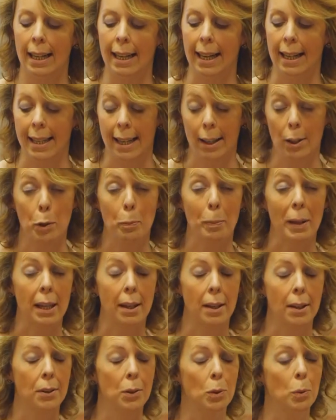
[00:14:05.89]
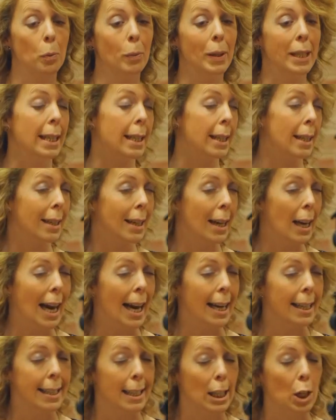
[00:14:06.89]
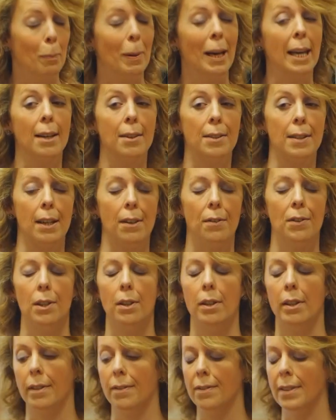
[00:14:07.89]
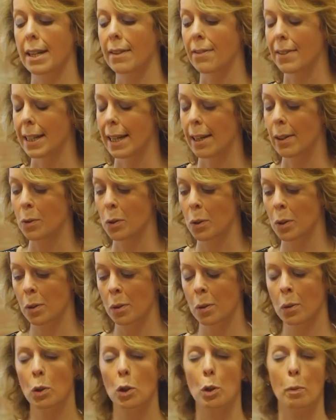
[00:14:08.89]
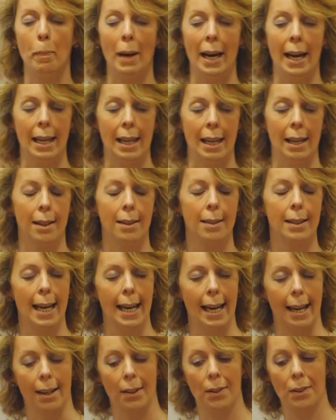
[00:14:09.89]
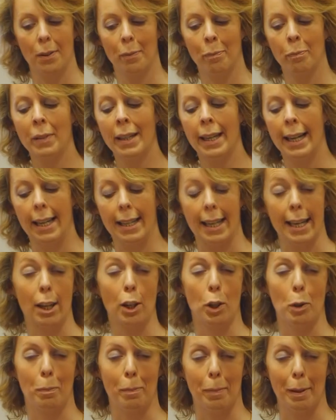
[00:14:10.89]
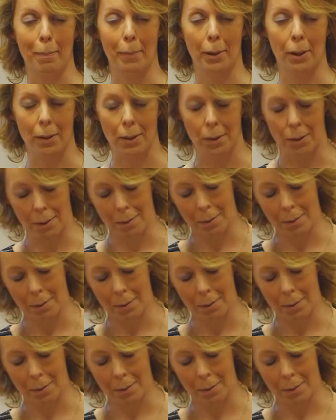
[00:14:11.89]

And that's because we didn't actually pay ourselves enough dividend to pay tax, and they couldn't be bothered